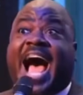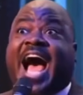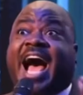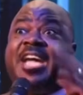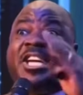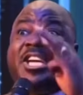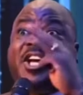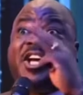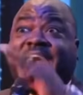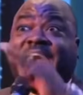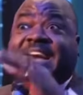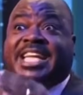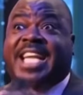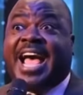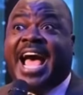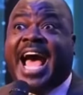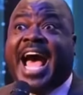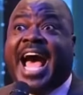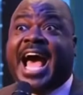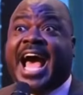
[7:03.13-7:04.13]
in this
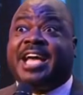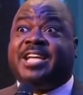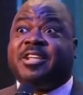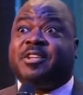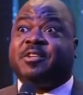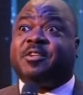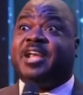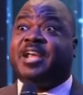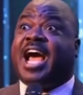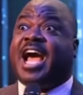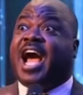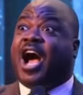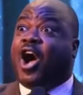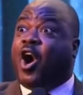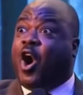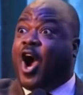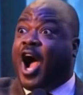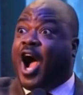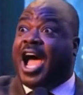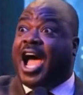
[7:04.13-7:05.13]
world,
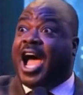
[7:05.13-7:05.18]
when